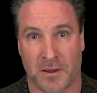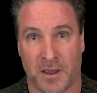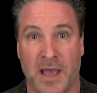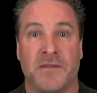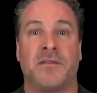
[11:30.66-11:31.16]

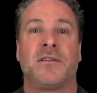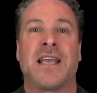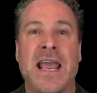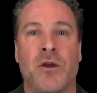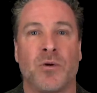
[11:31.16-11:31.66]
And
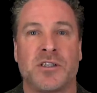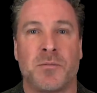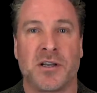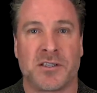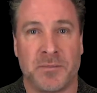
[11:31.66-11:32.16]
take
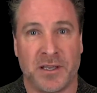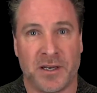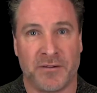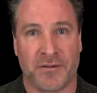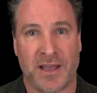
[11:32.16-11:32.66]

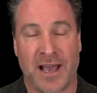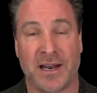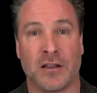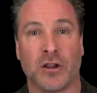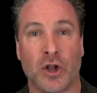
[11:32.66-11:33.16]
responsibility for that
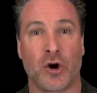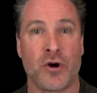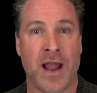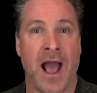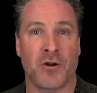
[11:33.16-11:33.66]
and
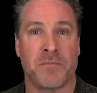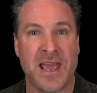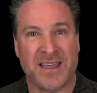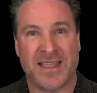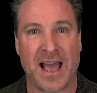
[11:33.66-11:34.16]
learn how to
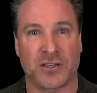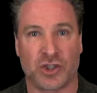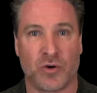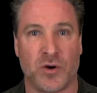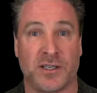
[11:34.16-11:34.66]
make that
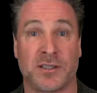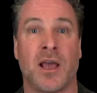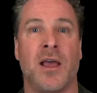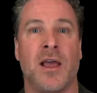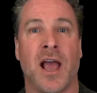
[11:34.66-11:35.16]
choice.
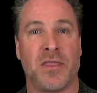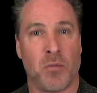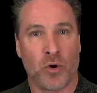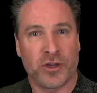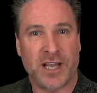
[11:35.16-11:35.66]
And the
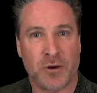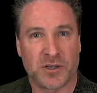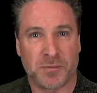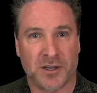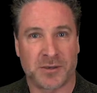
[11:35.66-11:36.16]
more you take
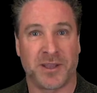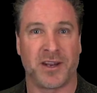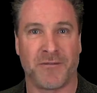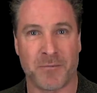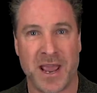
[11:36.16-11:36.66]
responsibility
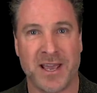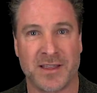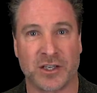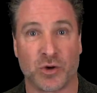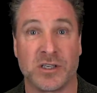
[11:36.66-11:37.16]
for making
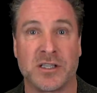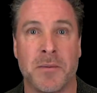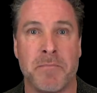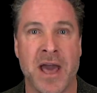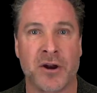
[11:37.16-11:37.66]
that choice, the
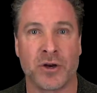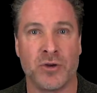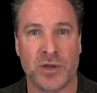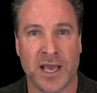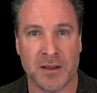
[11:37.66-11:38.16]
better
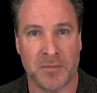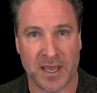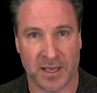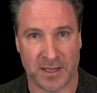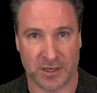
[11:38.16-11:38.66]
you get at
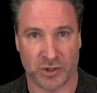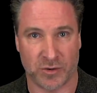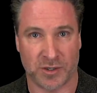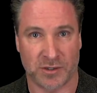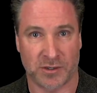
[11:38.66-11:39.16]
making that
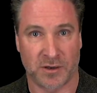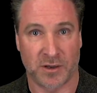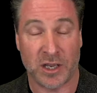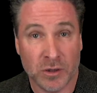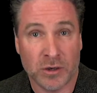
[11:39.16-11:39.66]
choice.
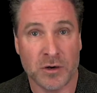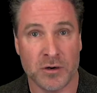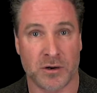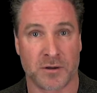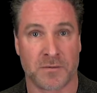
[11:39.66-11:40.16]
And you learn.